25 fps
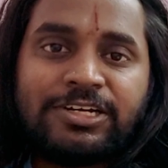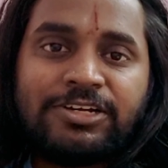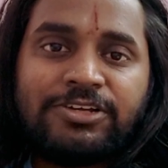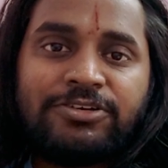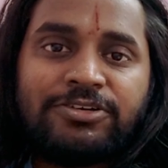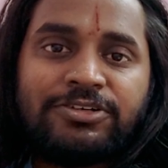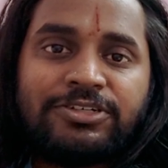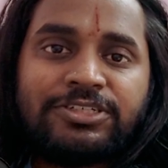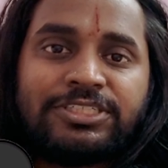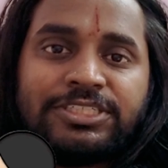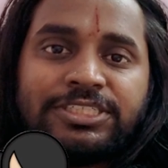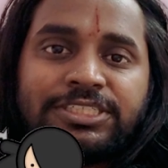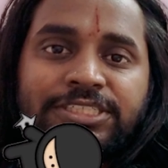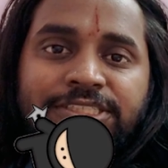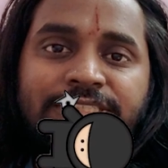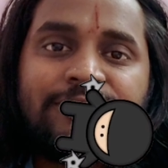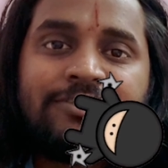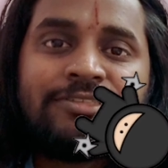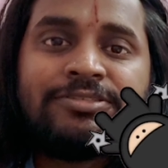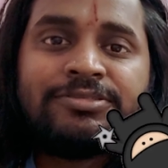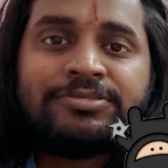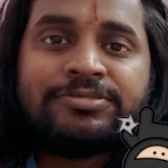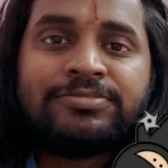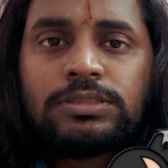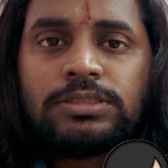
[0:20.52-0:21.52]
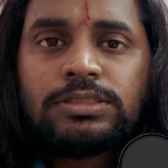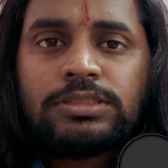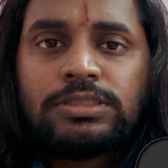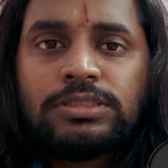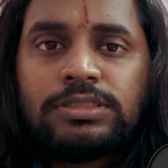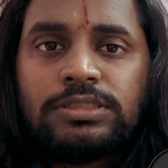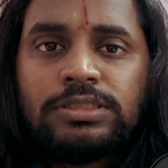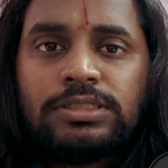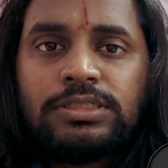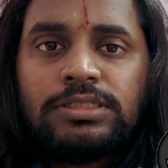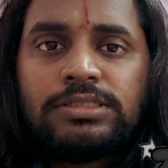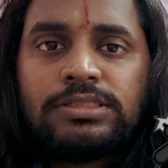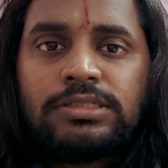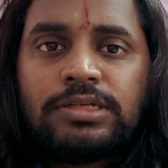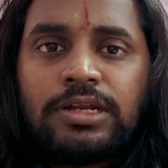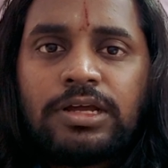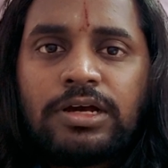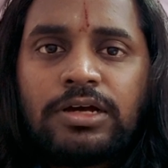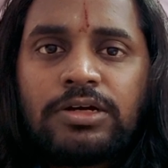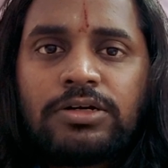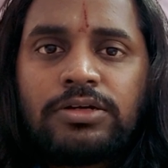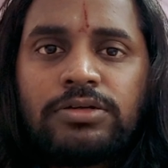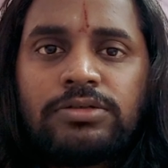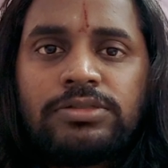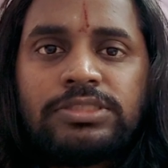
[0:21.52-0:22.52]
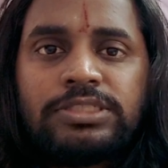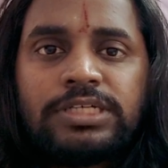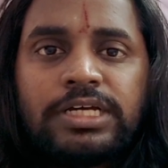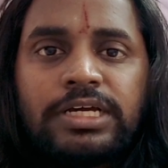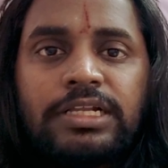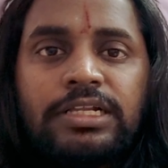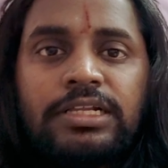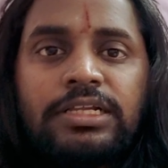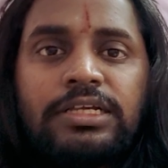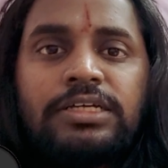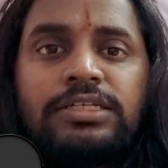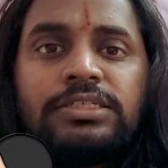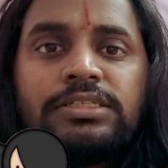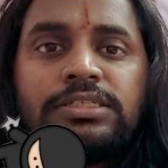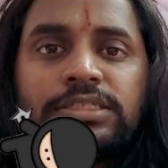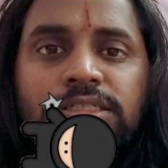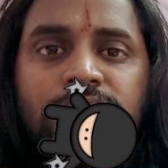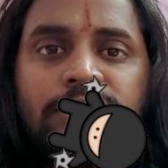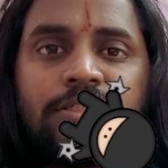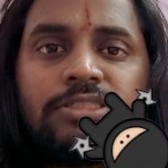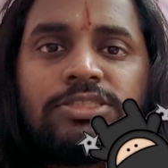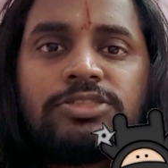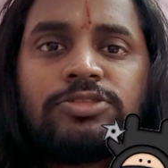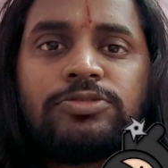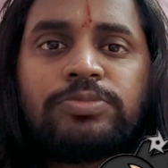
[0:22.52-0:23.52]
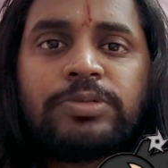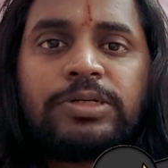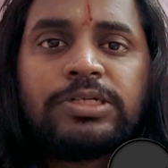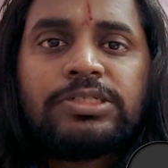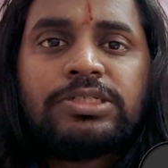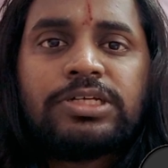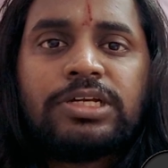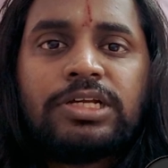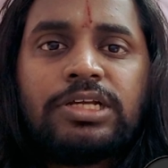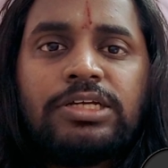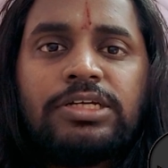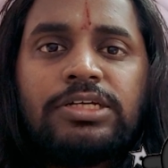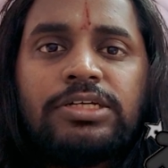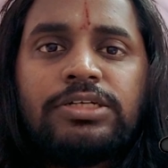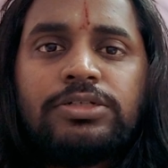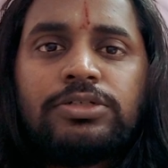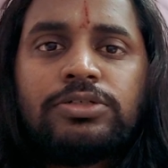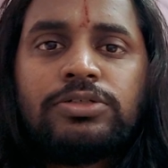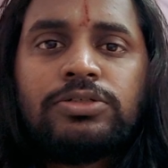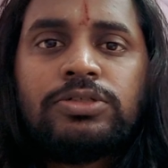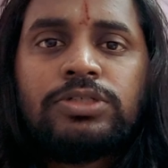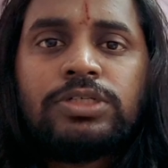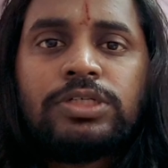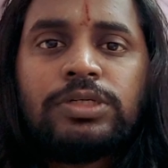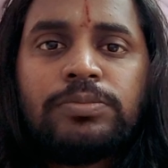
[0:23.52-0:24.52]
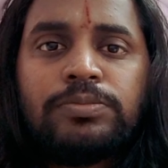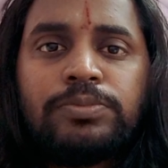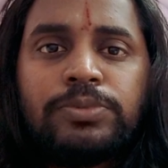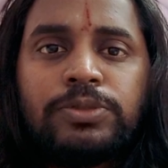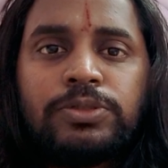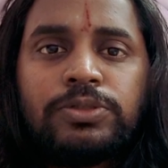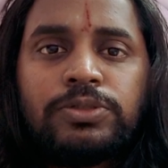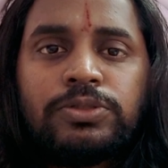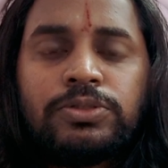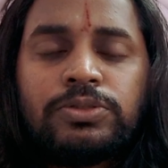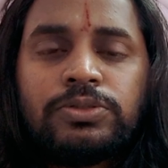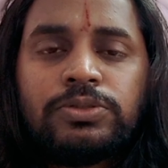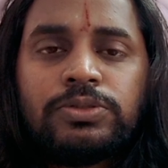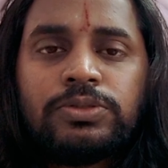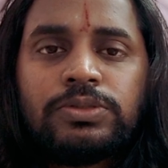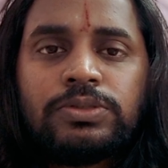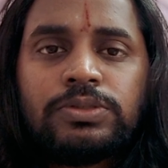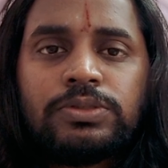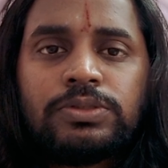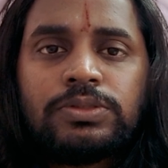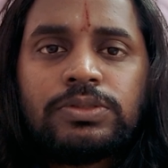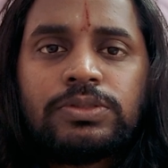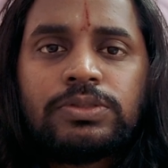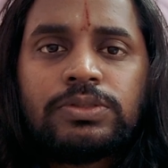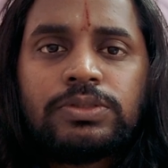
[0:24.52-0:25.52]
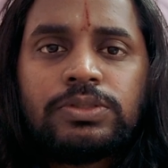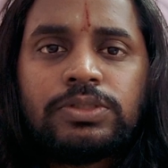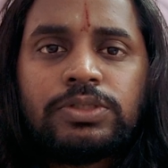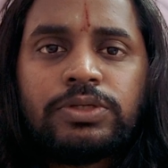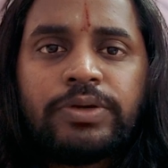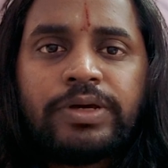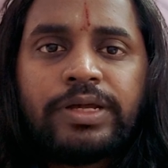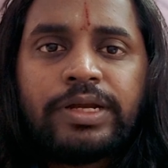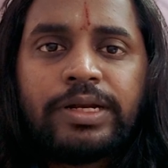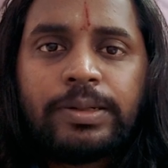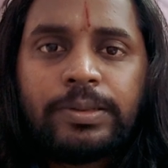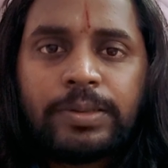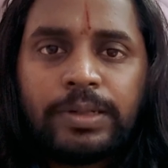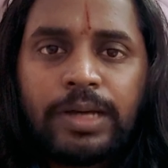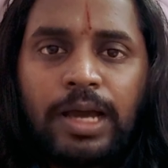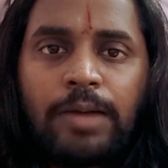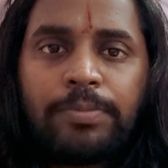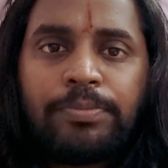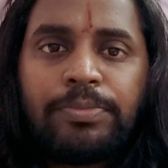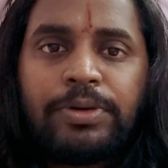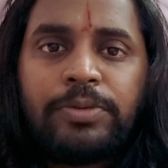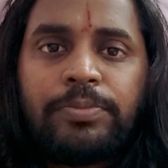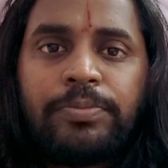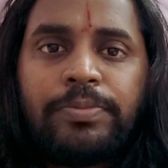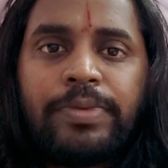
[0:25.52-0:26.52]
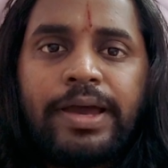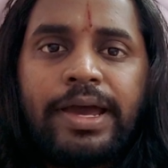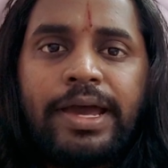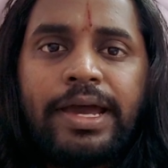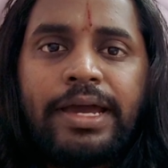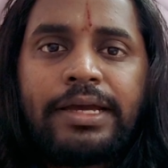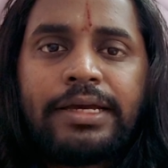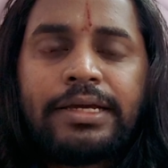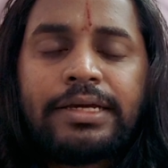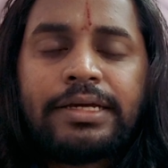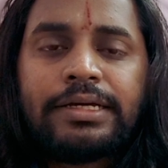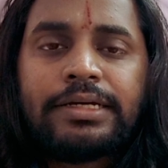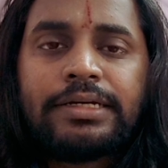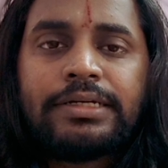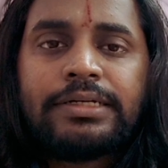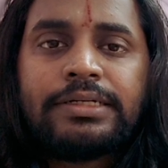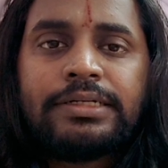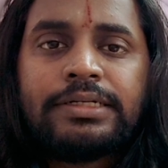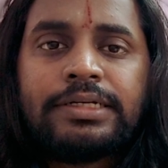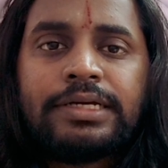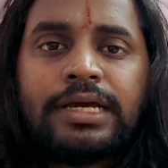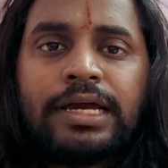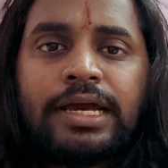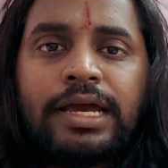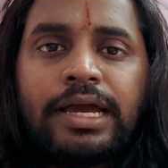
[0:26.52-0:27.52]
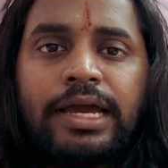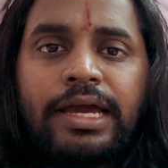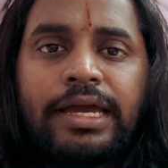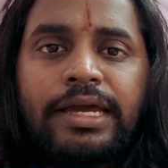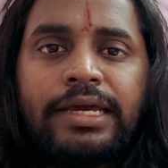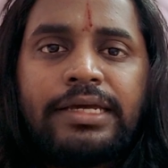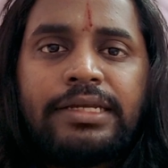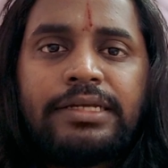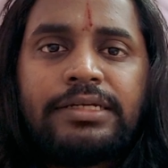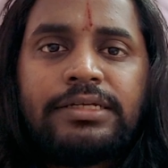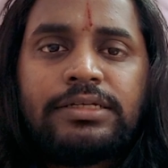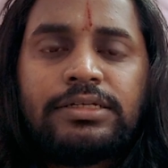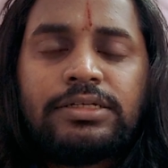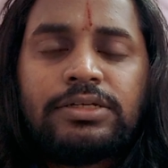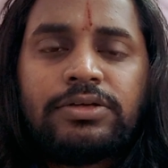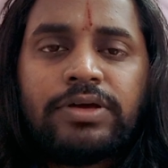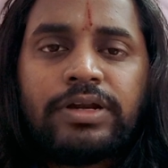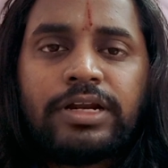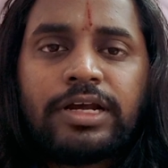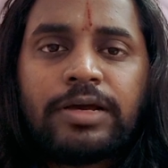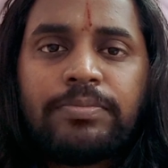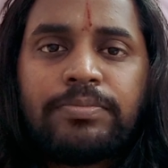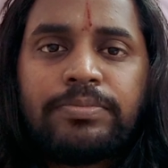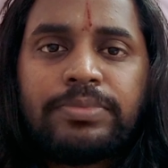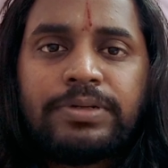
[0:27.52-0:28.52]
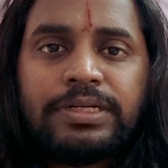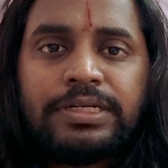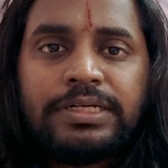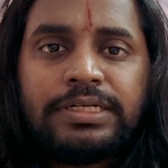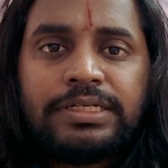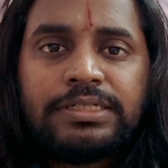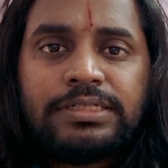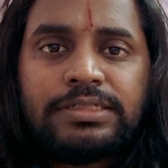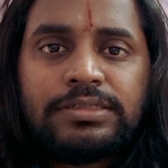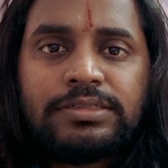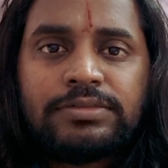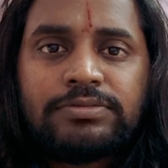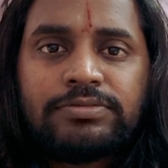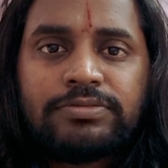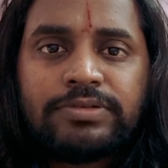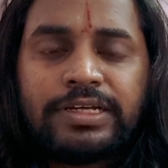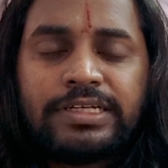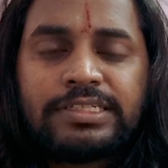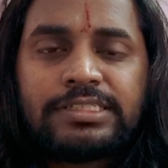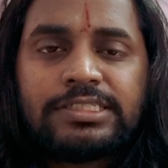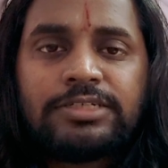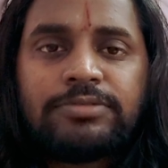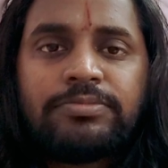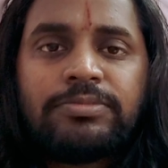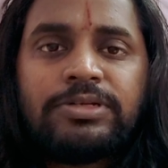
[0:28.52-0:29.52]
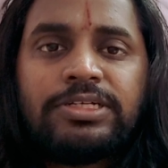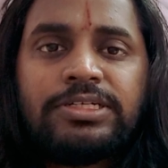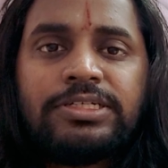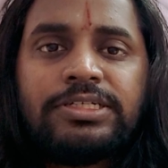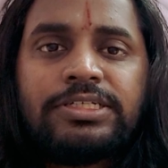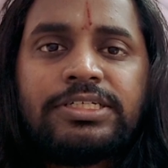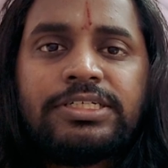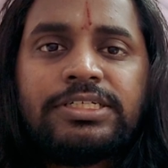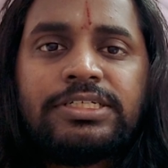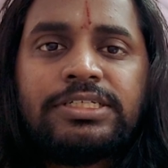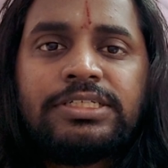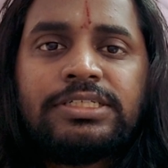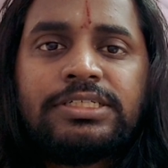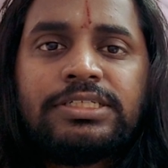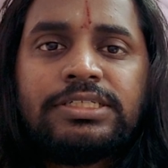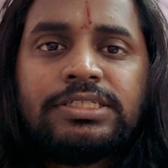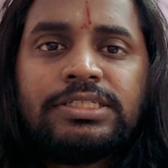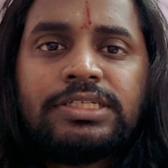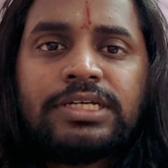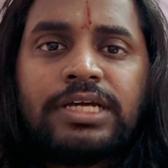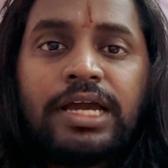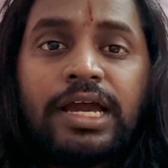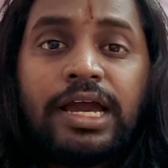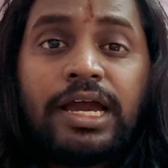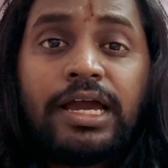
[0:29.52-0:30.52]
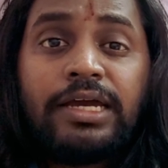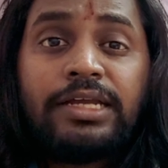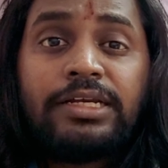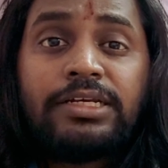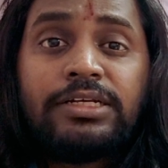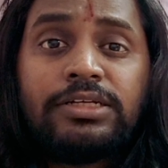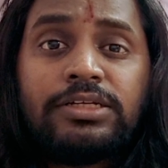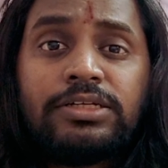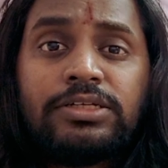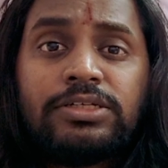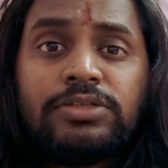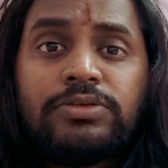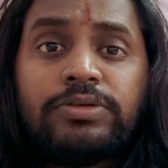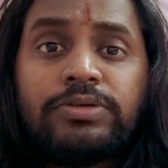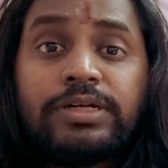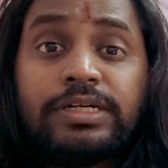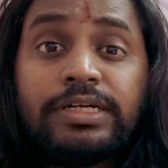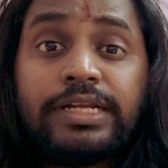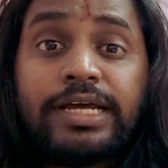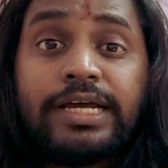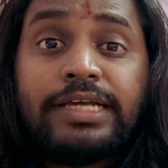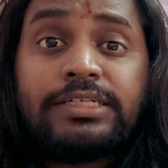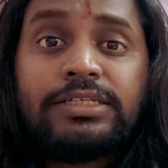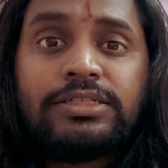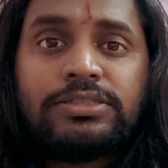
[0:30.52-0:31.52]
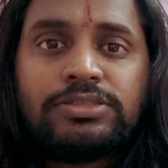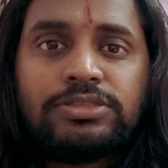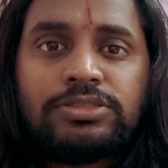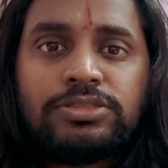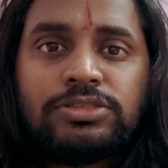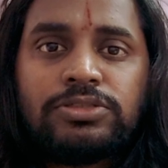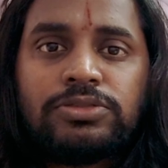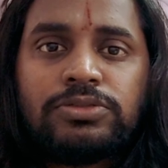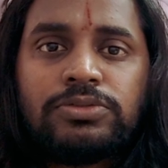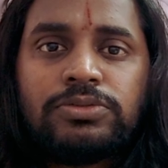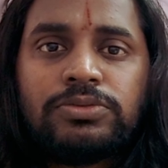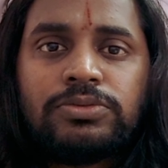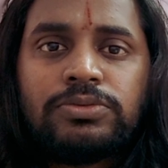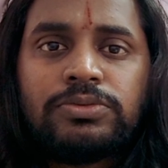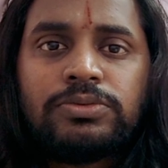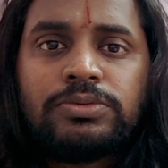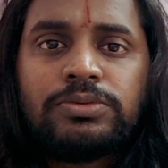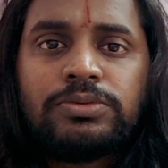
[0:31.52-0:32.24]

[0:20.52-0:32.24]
Yogis. This lockdown challenge is specially to improve your upper back and your complete flexibility and your digestive